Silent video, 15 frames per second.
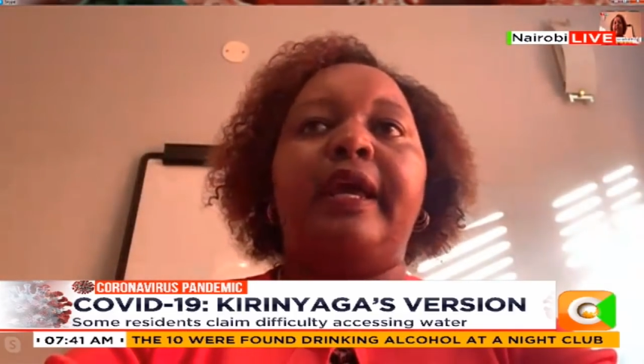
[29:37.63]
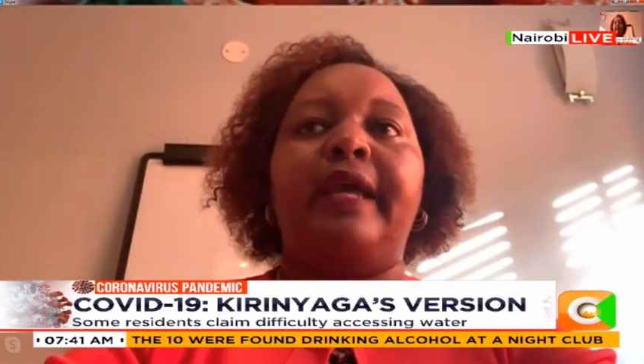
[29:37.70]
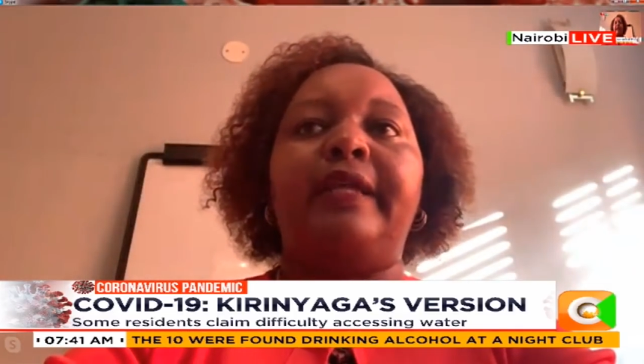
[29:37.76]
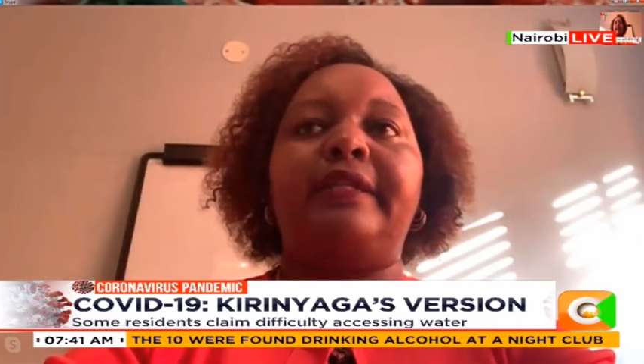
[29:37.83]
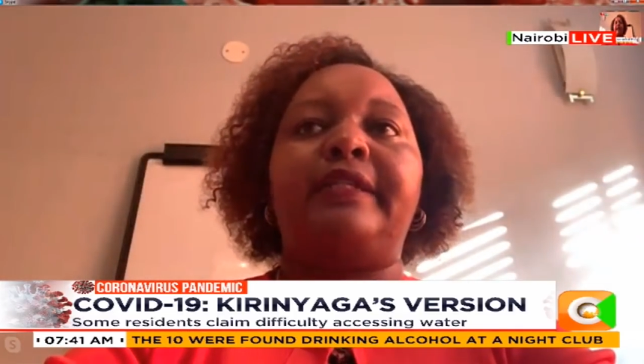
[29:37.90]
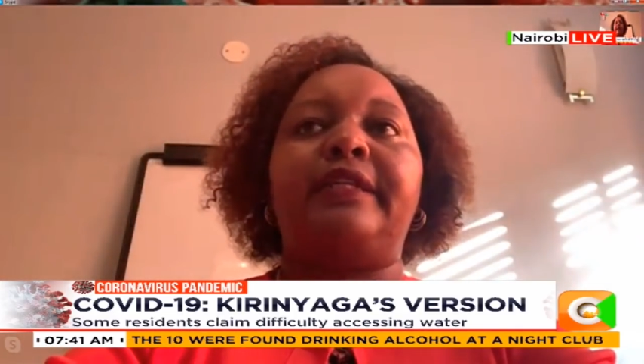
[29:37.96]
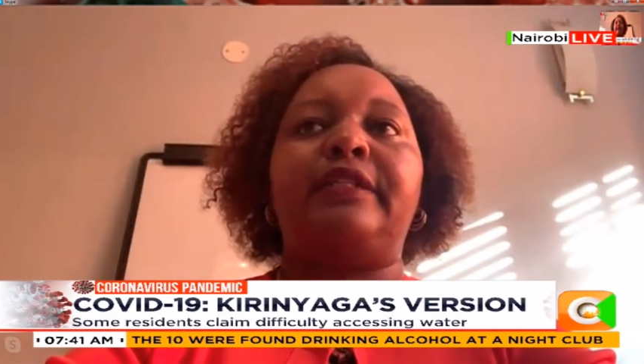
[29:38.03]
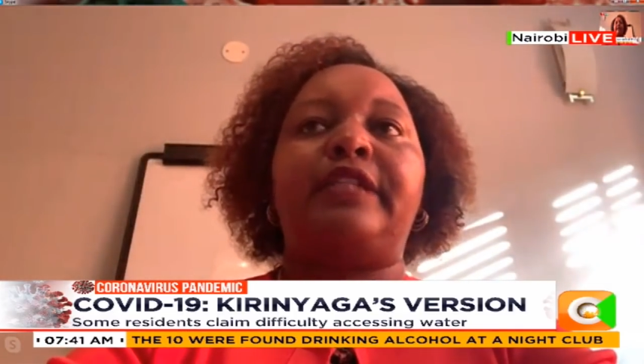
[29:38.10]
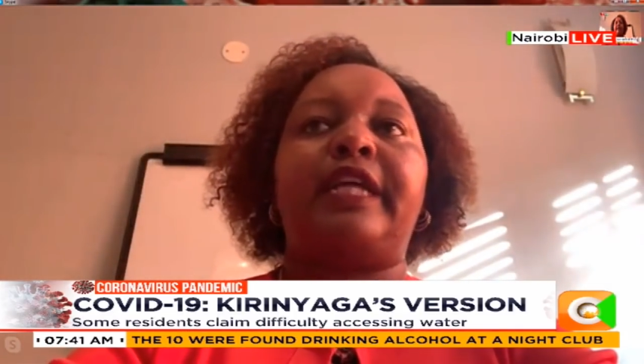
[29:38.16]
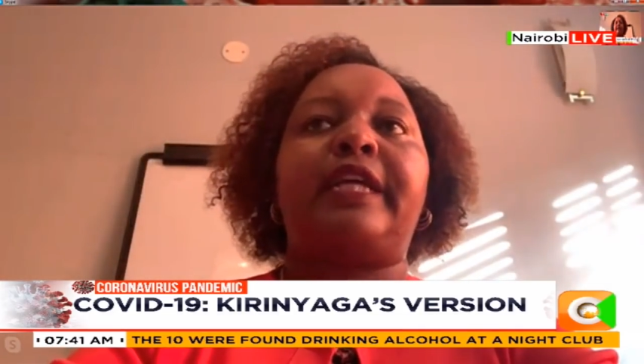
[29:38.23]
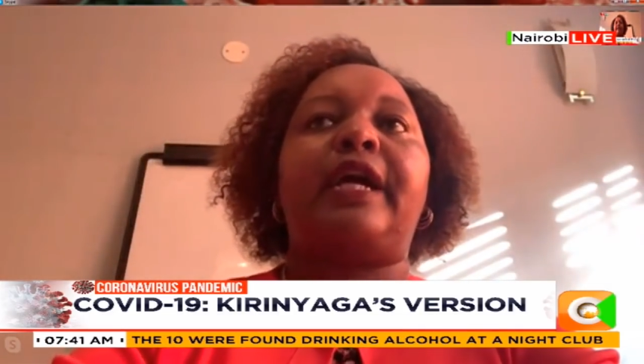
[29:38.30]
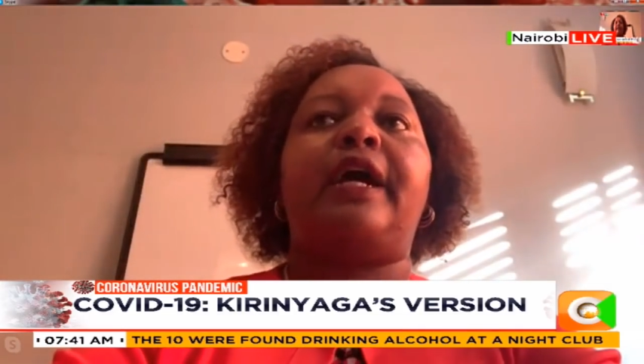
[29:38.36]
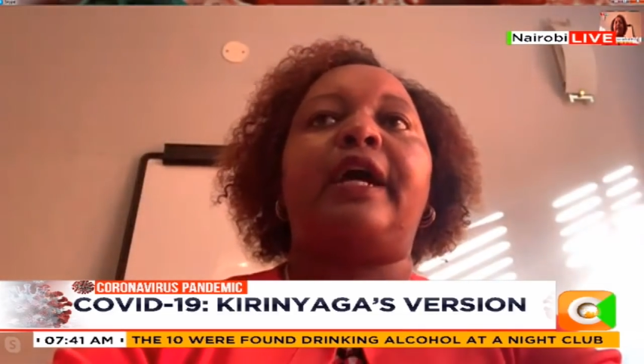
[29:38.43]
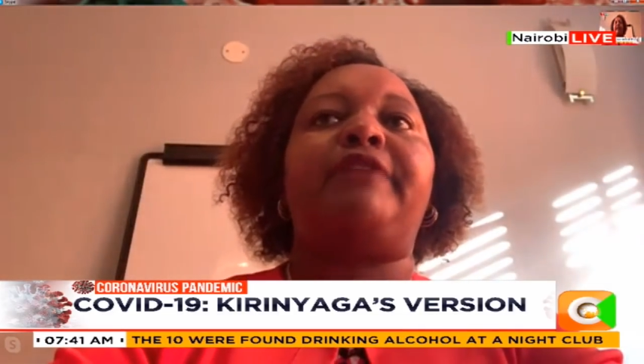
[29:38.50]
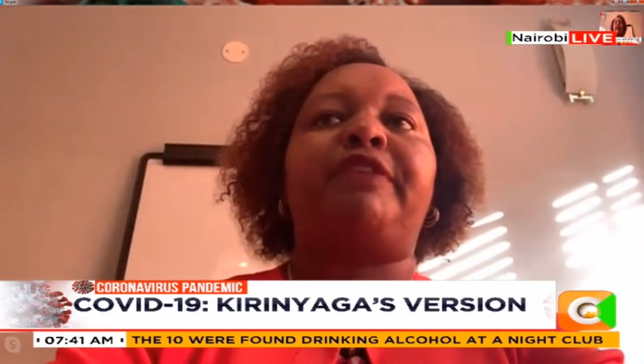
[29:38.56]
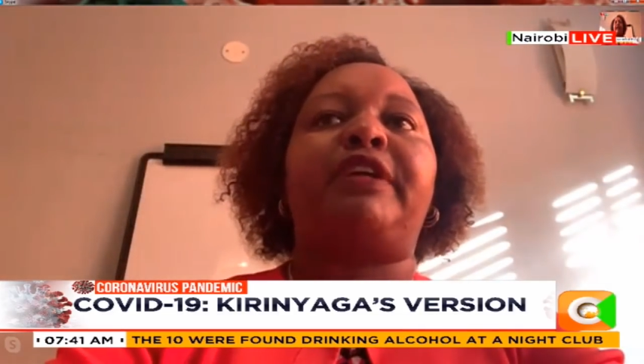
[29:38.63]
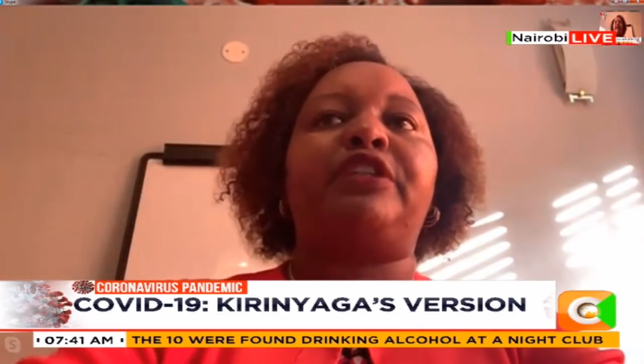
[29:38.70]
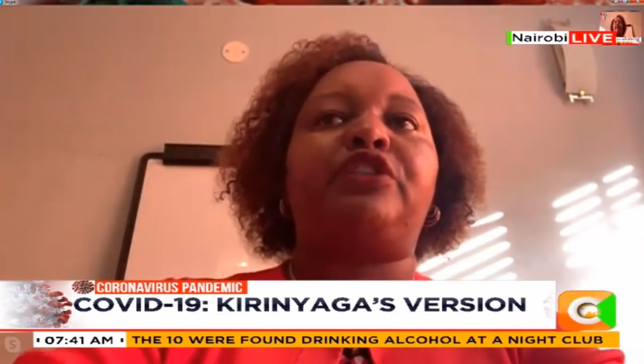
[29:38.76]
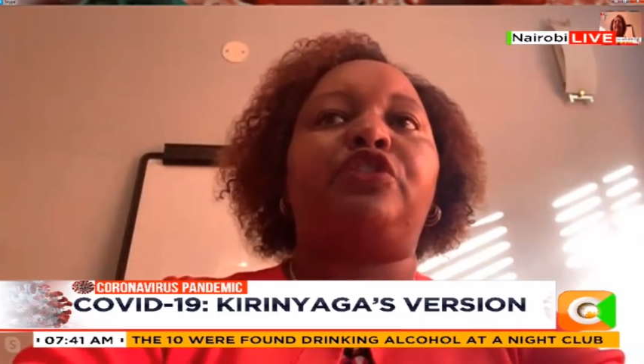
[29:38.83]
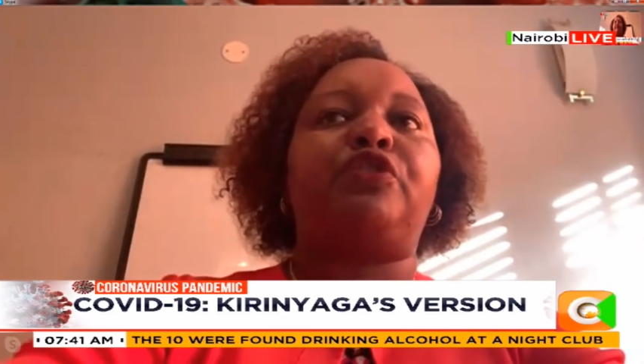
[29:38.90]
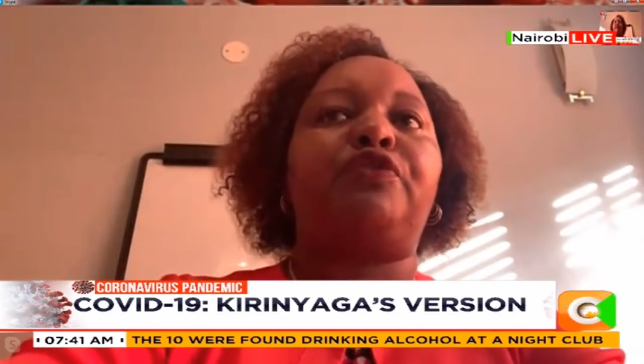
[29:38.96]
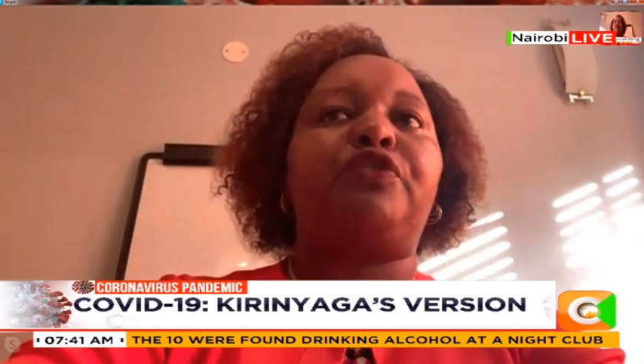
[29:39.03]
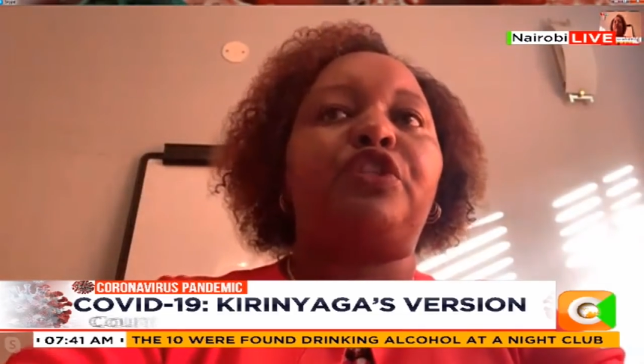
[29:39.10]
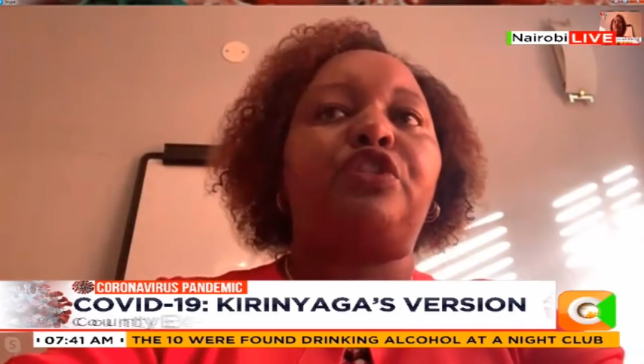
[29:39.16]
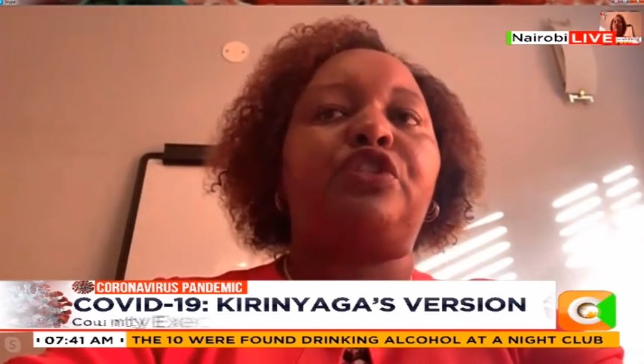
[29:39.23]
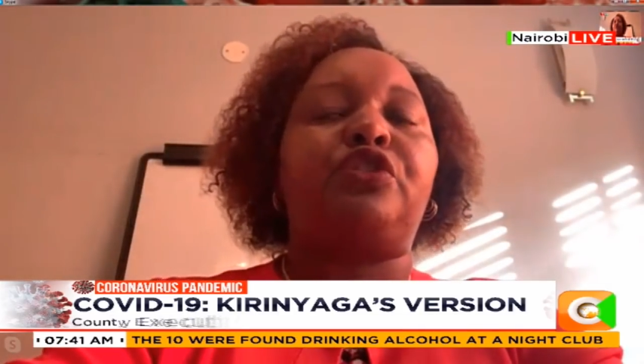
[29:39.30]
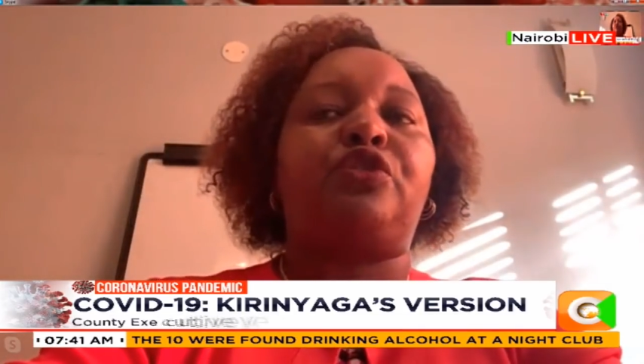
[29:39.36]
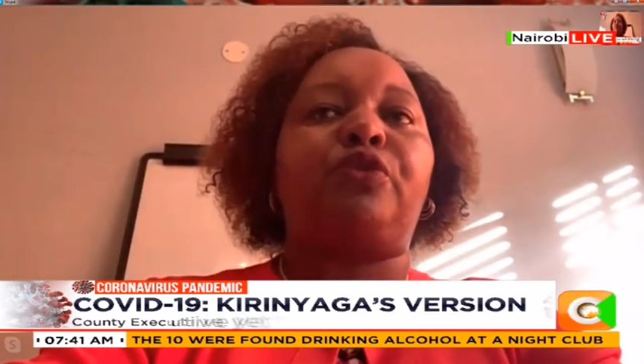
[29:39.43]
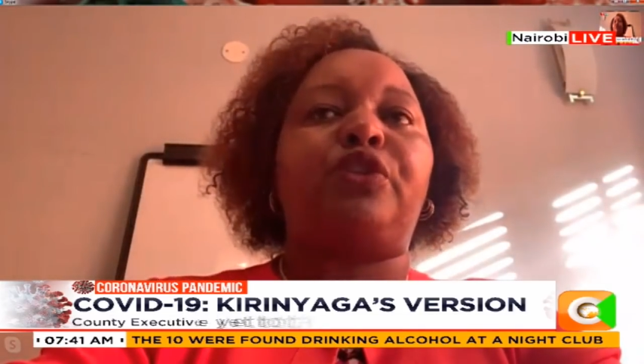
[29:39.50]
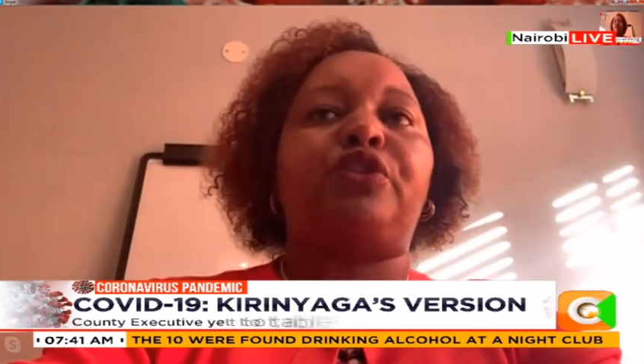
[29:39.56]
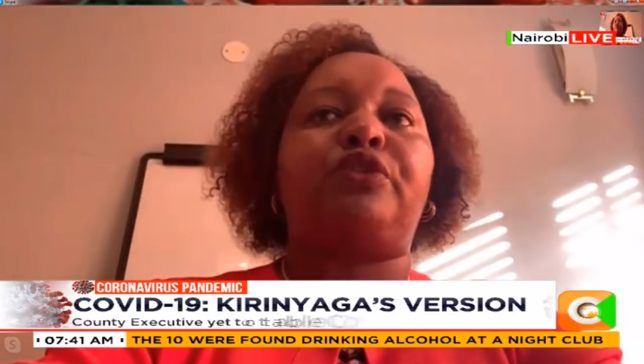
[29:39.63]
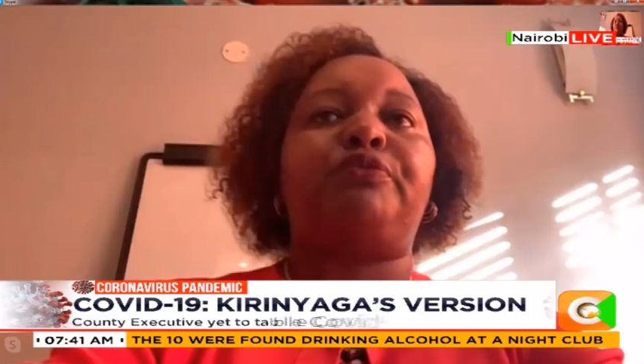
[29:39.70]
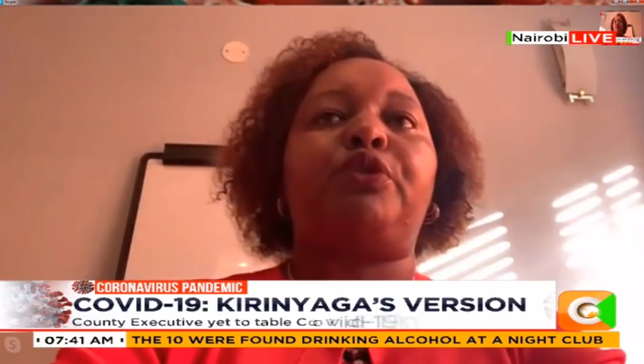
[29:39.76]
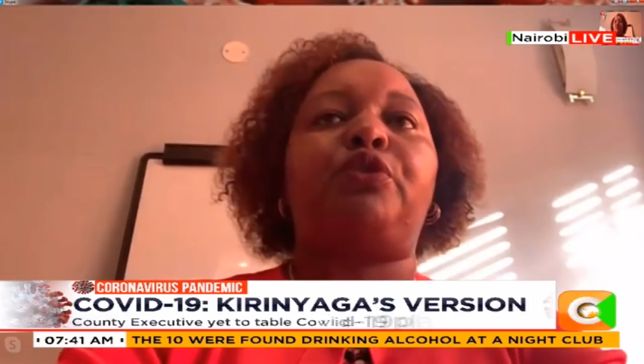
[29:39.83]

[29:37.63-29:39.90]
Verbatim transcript: and uh, take advantage of this situation,